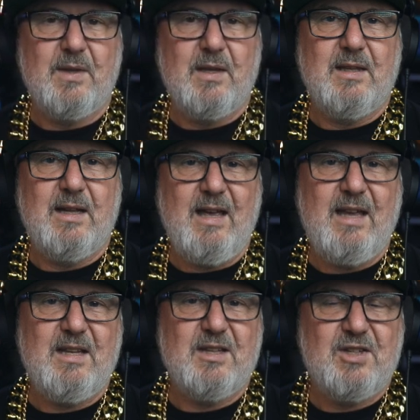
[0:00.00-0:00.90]
Now,
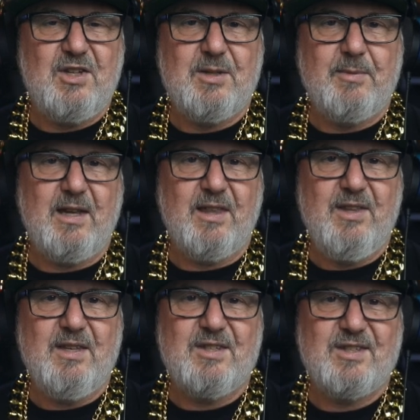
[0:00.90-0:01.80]
adding a system like
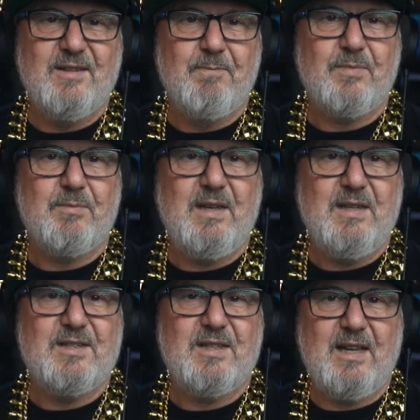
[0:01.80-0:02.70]
this
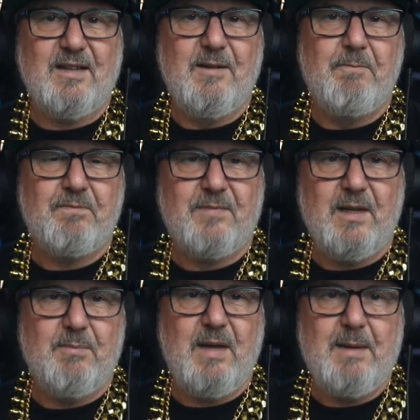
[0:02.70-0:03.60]
means that
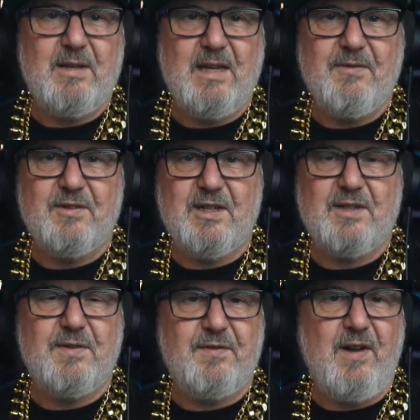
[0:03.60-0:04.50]
maybe even
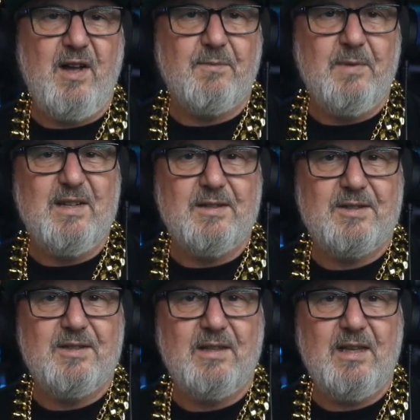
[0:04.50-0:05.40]
just for 5
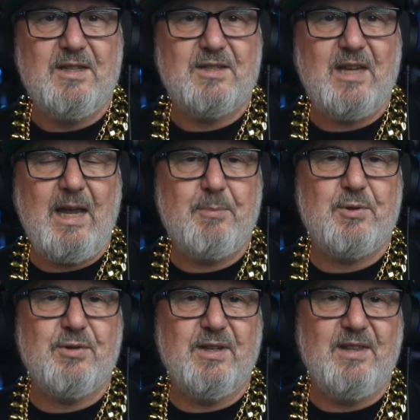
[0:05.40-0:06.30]
minutes, it's
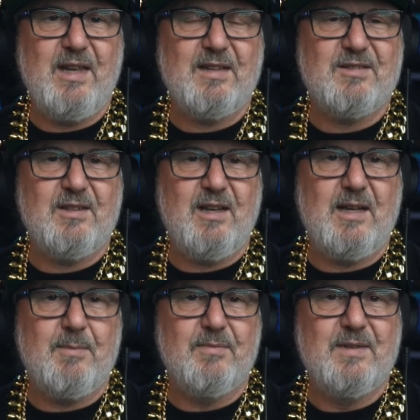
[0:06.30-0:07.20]
capturing that
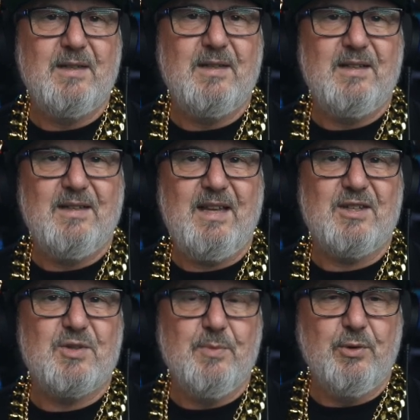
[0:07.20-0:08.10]
that
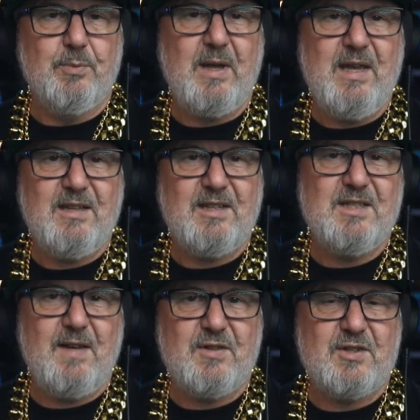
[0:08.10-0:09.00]
small peak. It doesn't
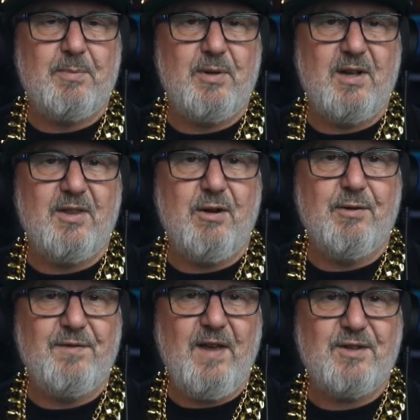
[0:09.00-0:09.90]
have to supply the whole
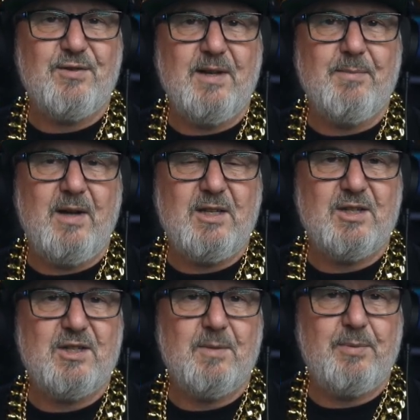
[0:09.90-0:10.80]
factory. It might
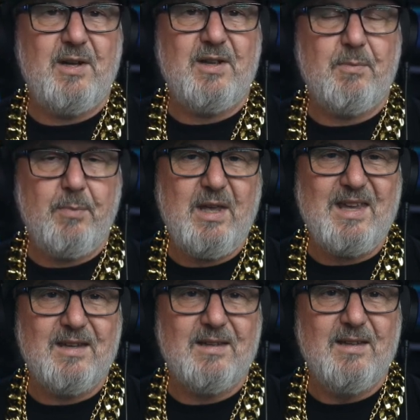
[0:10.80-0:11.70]
just supply the
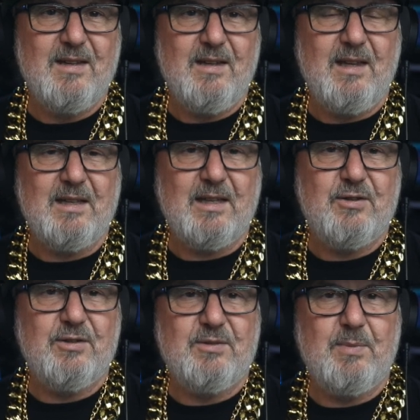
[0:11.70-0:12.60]
peak, and that
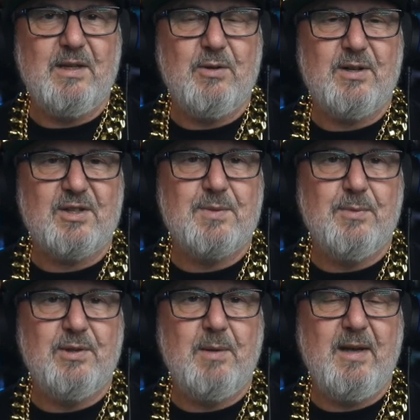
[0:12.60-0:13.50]
could be quite a
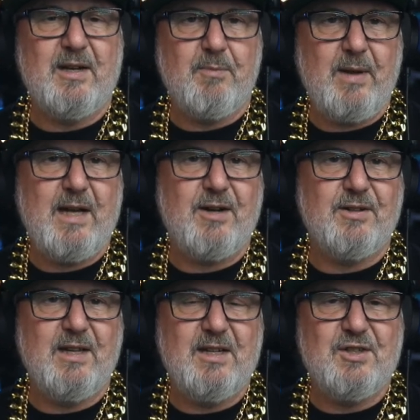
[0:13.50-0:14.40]
small amount of power
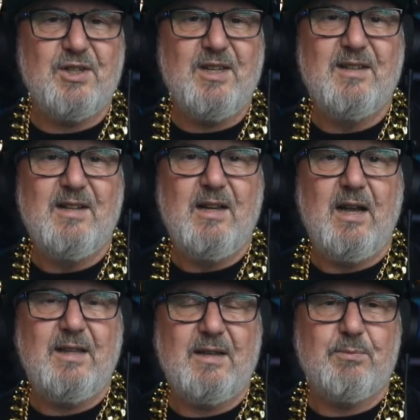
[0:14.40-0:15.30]
and energy,
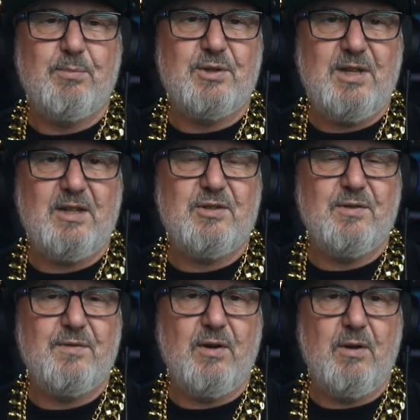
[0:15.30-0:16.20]
and that protects you
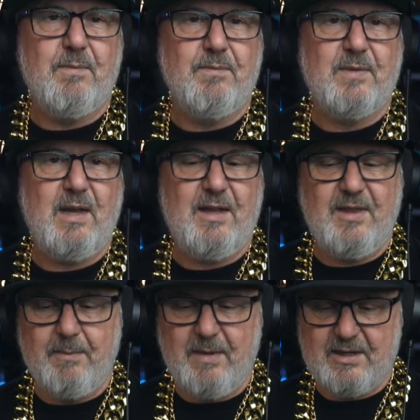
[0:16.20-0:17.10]
from
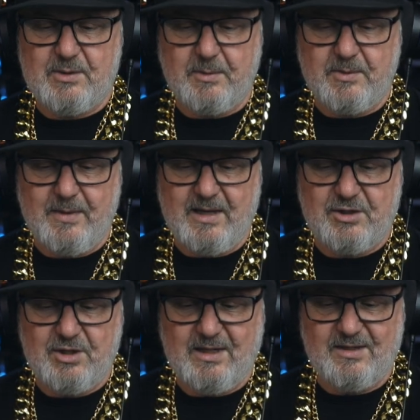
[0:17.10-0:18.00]
that maximum demand
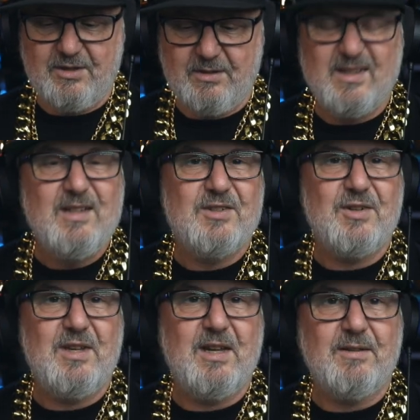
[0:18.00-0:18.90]
charge. So
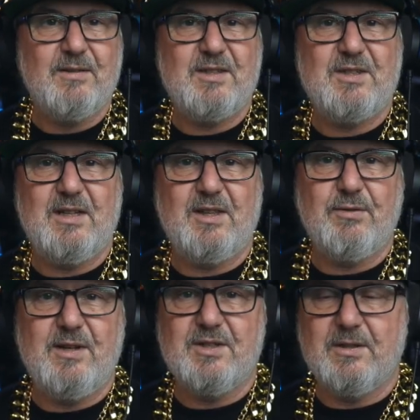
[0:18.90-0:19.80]
yeah, that's another
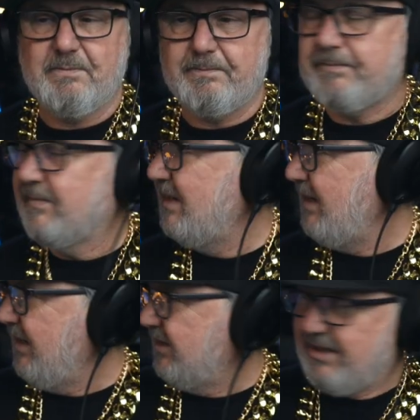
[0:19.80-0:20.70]
reason.
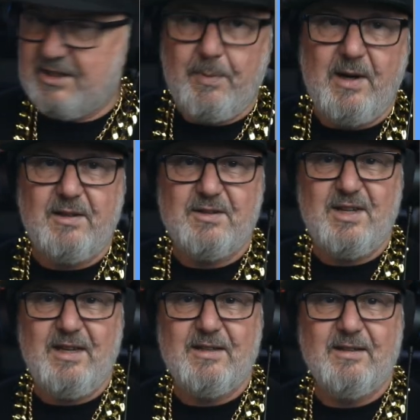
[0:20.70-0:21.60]
So that's Pylontech.